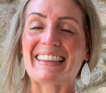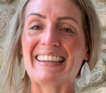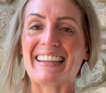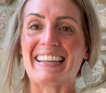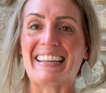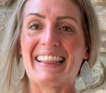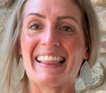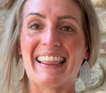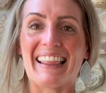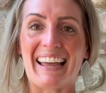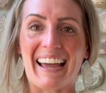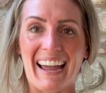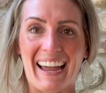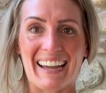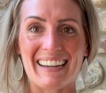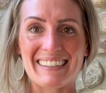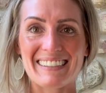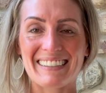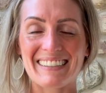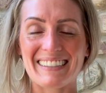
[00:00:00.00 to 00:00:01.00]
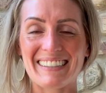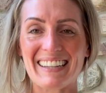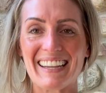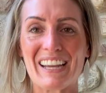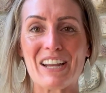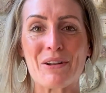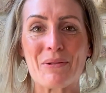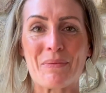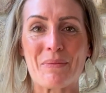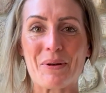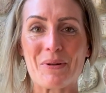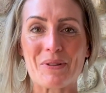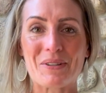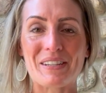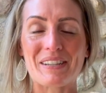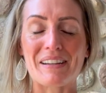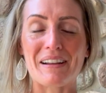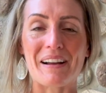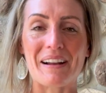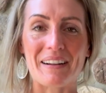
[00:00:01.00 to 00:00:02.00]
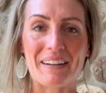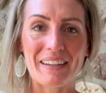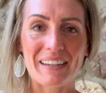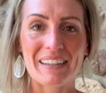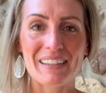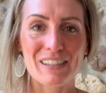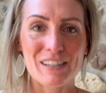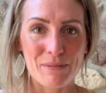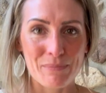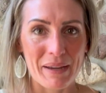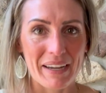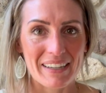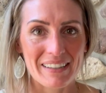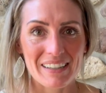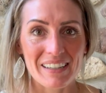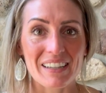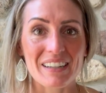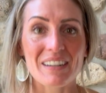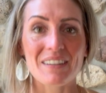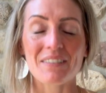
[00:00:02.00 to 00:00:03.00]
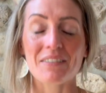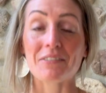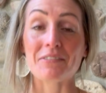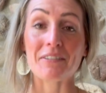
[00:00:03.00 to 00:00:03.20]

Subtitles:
the last and most unexpected